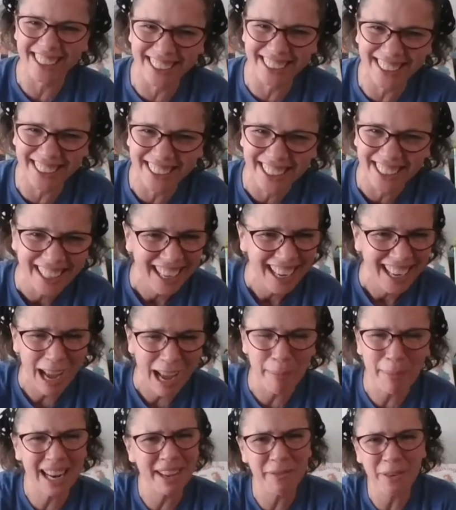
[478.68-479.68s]
I hmm.
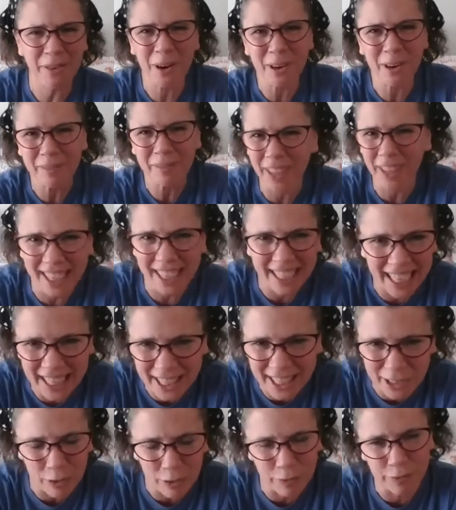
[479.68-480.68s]
mean, I've heard of like
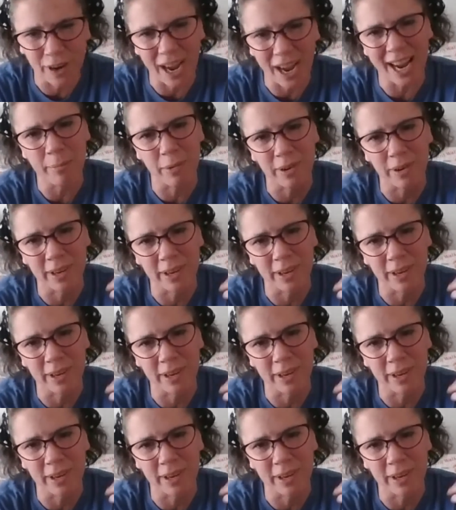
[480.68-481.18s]
getting your fiber in